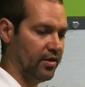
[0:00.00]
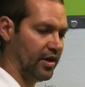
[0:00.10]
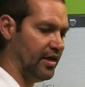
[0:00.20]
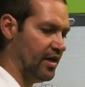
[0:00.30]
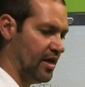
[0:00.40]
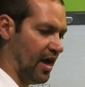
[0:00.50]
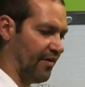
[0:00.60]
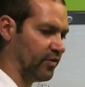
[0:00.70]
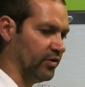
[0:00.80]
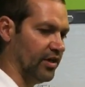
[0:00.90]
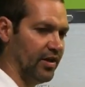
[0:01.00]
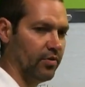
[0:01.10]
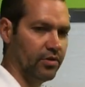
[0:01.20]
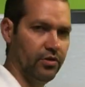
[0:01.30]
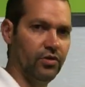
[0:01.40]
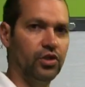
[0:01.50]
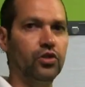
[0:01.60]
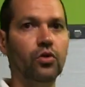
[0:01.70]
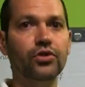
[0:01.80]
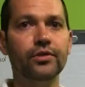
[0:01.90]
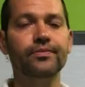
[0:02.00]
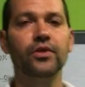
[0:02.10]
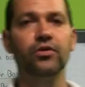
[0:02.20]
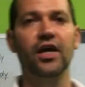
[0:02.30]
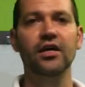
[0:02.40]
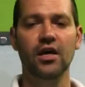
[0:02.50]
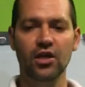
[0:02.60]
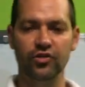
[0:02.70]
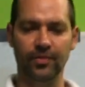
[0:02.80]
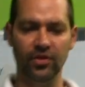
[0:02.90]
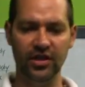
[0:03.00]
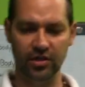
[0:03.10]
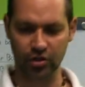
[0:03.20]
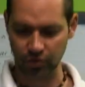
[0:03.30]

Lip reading: Okay, after we've done that, we're going to do the shoulder. Okay, so I'm looking at the